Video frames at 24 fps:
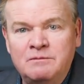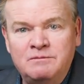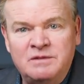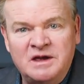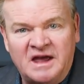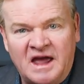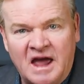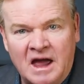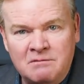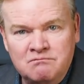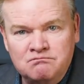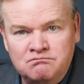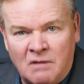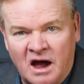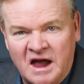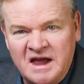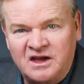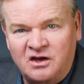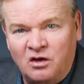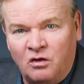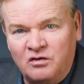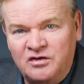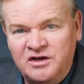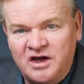became
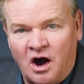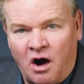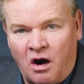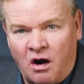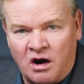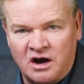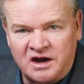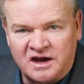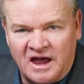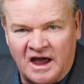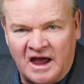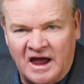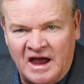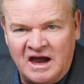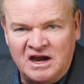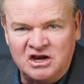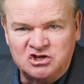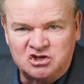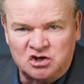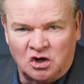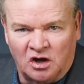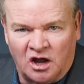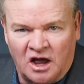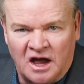Michael the
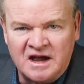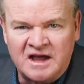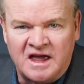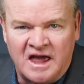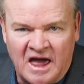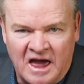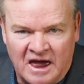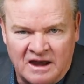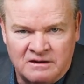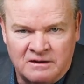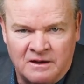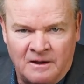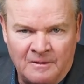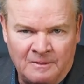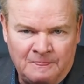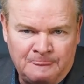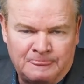archangel again.